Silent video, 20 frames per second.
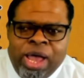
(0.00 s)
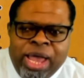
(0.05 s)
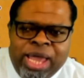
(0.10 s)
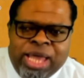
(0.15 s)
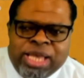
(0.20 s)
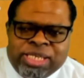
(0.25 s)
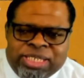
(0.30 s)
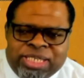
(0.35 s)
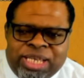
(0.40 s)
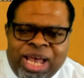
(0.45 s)

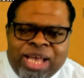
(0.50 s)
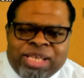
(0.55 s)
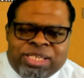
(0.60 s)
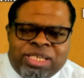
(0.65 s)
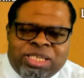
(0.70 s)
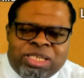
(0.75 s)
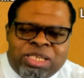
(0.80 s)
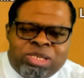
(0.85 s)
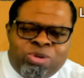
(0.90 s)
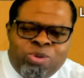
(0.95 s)
East
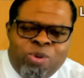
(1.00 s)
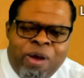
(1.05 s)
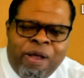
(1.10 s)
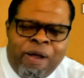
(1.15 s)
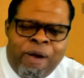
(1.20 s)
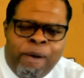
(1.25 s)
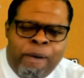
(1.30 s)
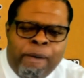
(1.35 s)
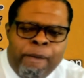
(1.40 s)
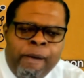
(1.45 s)
Texas as
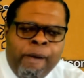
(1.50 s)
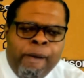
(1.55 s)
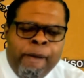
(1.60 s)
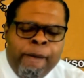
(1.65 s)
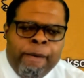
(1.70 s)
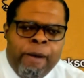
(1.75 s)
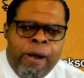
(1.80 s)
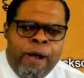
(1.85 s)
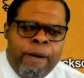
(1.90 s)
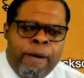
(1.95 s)
well,
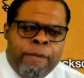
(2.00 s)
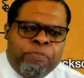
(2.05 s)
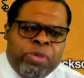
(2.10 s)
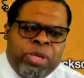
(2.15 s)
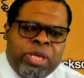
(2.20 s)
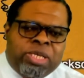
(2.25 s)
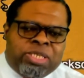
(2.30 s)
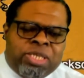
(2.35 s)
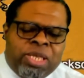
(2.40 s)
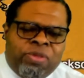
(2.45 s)

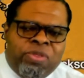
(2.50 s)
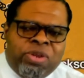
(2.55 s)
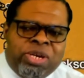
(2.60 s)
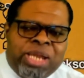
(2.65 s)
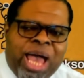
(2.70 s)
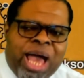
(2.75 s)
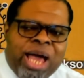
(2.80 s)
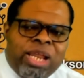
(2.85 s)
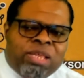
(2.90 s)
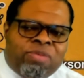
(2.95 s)
east of the
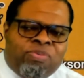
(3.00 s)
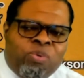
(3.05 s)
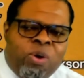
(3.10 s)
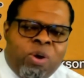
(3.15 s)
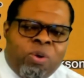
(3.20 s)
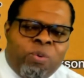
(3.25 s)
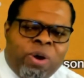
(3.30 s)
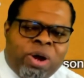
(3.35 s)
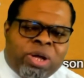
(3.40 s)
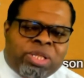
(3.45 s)

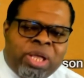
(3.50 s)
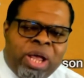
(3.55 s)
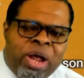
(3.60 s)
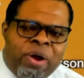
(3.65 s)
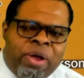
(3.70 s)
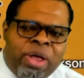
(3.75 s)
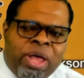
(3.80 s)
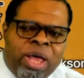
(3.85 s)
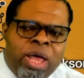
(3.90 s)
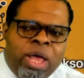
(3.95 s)
Dallas-Fort Worth
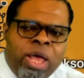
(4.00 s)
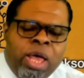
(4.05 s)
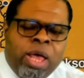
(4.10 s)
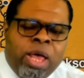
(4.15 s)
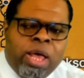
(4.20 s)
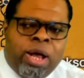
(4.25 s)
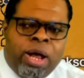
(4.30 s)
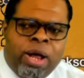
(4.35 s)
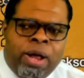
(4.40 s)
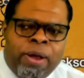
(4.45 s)
area.
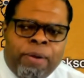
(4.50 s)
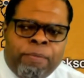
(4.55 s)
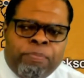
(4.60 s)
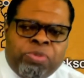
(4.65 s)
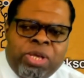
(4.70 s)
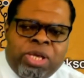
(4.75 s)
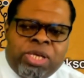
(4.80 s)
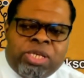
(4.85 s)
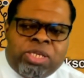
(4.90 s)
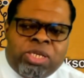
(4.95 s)

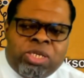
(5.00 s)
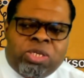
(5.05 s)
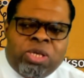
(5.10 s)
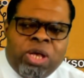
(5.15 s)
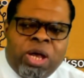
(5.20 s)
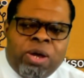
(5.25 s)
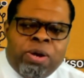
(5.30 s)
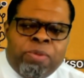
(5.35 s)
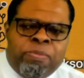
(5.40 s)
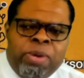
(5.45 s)
This is
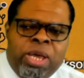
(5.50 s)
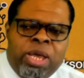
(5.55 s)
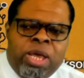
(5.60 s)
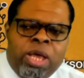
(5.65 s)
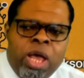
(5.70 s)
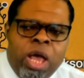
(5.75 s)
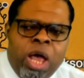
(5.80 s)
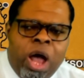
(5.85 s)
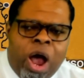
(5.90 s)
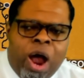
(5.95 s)
going to
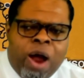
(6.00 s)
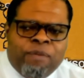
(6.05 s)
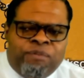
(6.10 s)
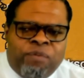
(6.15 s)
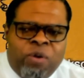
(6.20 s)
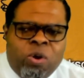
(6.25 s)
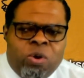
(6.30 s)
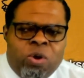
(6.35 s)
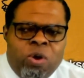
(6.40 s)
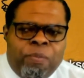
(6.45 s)
be our
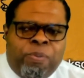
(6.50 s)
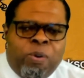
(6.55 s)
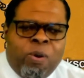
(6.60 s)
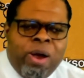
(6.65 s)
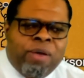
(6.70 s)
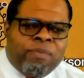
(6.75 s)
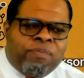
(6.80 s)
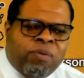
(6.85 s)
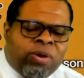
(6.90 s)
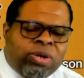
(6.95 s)
focal
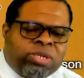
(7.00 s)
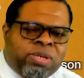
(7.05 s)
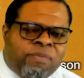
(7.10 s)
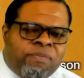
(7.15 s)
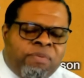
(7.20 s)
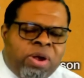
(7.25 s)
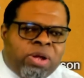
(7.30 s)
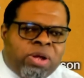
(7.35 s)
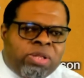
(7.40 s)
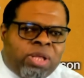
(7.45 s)
point for
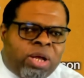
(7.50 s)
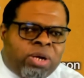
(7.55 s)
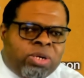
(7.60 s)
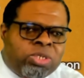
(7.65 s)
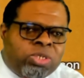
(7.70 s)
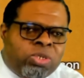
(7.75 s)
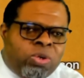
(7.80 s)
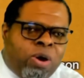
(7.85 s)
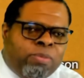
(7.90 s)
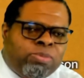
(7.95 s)
severe
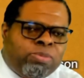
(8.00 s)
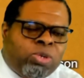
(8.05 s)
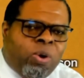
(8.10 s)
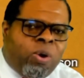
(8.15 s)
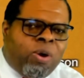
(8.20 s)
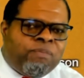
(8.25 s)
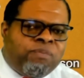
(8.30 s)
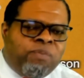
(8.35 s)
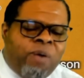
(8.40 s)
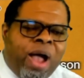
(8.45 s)
thunderstorms
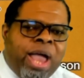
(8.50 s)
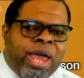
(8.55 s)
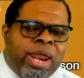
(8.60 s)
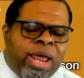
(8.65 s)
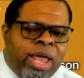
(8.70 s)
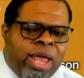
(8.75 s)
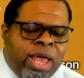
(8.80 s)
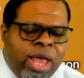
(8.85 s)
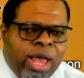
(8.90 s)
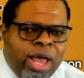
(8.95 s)
on
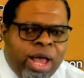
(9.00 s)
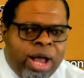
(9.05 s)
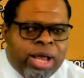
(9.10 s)
Friday.